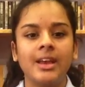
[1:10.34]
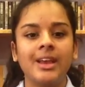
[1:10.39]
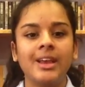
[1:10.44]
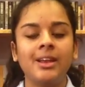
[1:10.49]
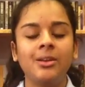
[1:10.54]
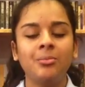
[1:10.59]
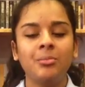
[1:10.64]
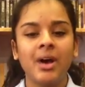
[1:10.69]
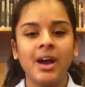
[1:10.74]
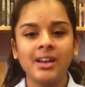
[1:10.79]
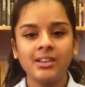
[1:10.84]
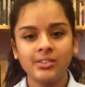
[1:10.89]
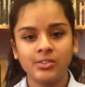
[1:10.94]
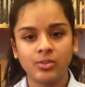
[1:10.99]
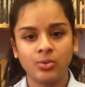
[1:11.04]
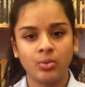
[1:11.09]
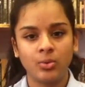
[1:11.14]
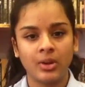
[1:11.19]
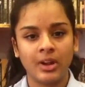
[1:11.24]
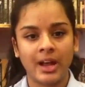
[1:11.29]
In my
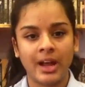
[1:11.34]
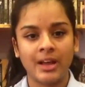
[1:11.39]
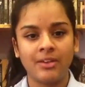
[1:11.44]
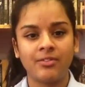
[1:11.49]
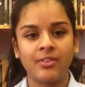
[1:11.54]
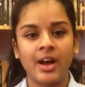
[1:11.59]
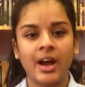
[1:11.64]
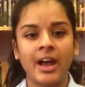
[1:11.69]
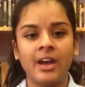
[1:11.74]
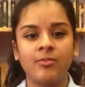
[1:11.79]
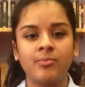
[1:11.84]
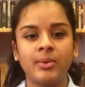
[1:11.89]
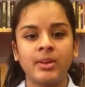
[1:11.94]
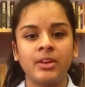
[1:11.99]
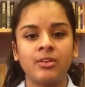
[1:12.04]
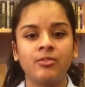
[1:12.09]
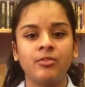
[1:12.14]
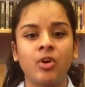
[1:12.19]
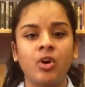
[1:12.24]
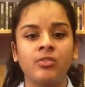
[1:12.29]
school life, I have been
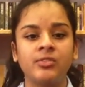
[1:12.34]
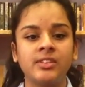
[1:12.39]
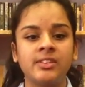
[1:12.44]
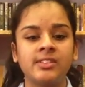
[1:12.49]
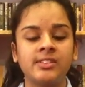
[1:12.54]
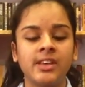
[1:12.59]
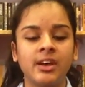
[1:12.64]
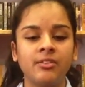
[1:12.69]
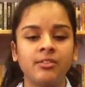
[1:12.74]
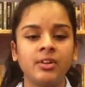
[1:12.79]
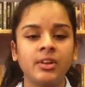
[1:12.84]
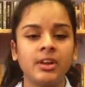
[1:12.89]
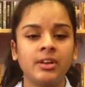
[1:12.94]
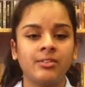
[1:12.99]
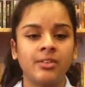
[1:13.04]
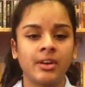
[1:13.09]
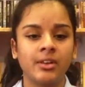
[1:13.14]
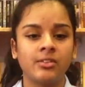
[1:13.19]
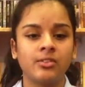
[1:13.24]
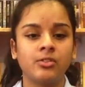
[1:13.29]
involved in several
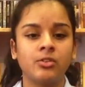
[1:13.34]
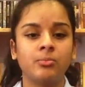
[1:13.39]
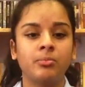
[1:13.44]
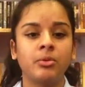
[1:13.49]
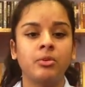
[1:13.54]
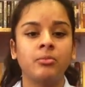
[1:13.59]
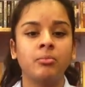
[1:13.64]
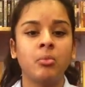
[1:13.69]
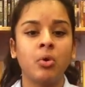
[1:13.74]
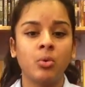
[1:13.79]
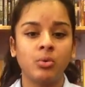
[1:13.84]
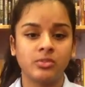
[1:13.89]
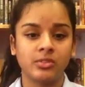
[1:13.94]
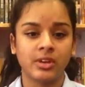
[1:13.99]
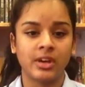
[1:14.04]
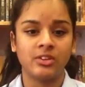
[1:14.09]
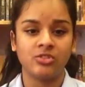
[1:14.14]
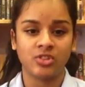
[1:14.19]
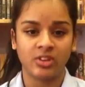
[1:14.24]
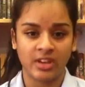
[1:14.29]
events to promote
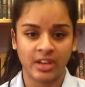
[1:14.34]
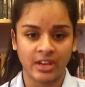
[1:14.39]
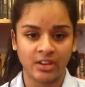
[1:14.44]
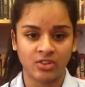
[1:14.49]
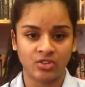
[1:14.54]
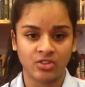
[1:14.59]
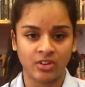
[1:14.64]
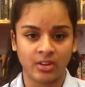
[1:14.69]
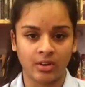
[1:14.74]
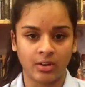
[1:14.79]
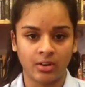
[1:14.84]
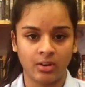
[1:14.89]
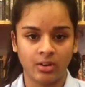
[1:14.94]
education.